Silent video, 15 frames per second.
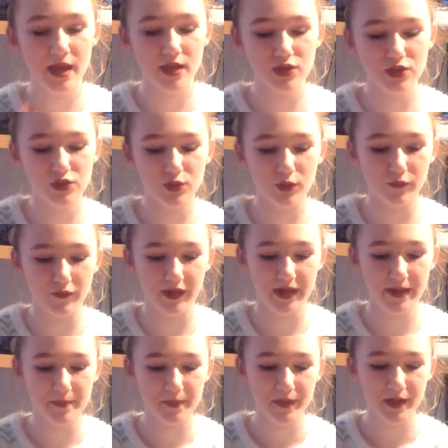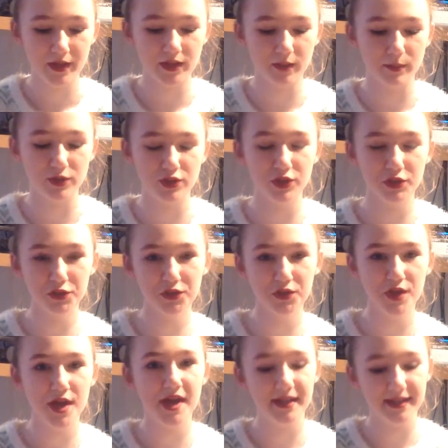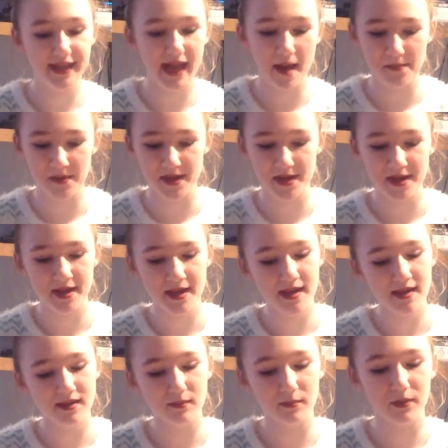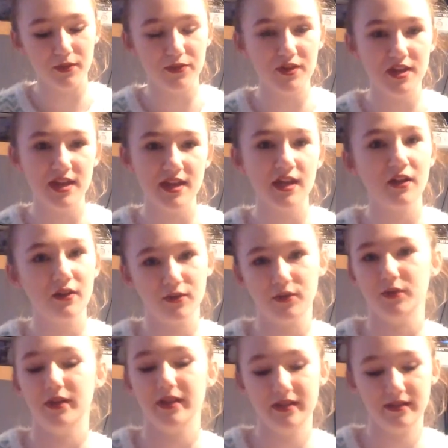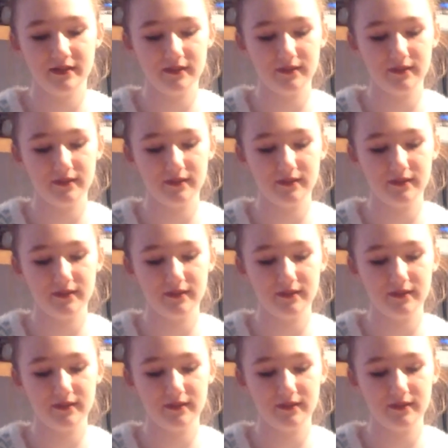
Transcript: Sophie, number 2, Gabby, number 3, Chloe.